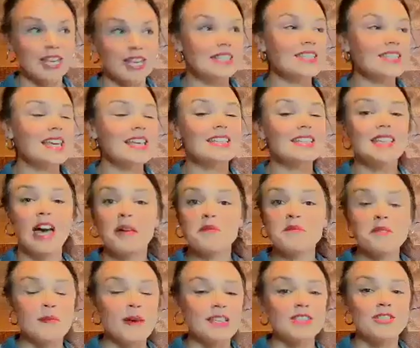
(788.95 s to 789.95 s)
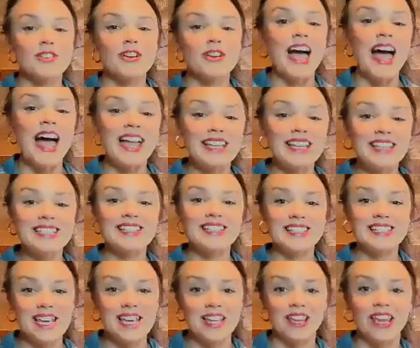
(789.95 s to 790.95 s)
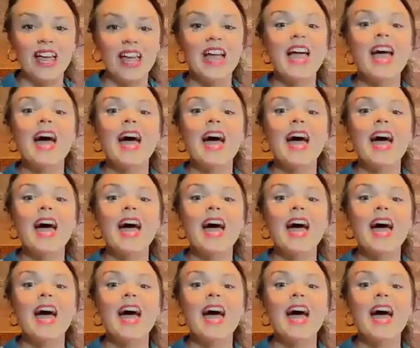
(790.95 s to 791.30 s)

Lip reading: It takes time to master any skill.